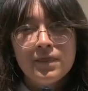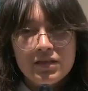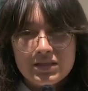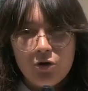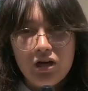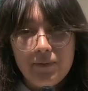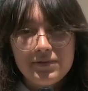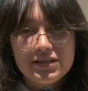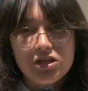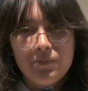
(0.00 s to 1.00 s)
Some more
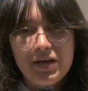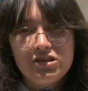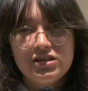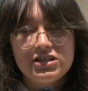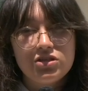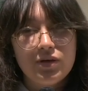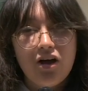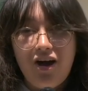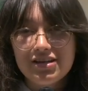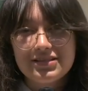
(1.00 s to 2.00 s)
updates on Patriots doing
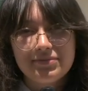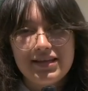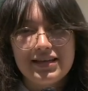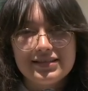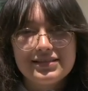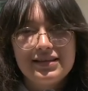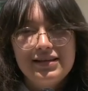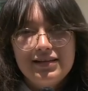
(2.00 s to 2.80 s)
awesome things.